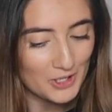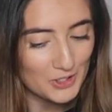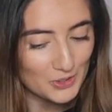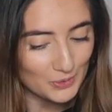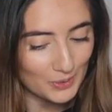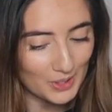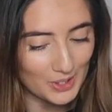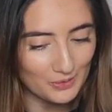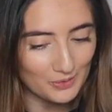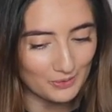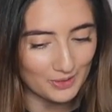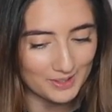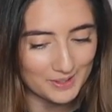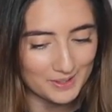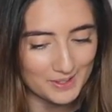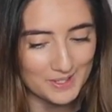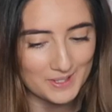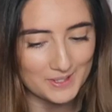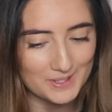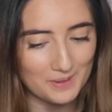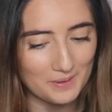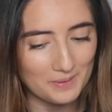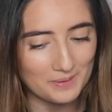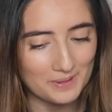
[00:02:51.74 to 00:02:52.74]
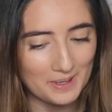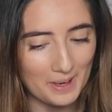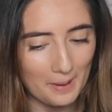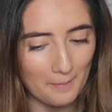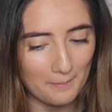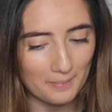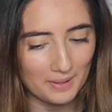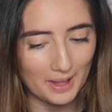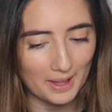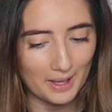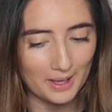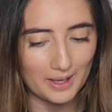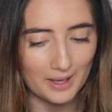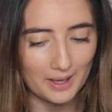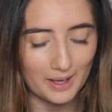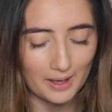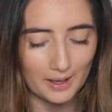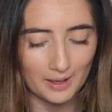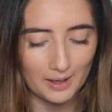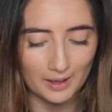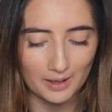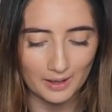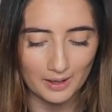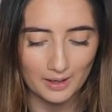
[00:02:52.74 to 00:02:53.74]
21 years old, and I'm
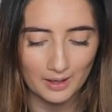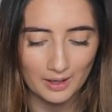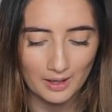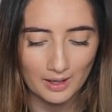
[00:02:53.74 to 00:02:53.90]
playing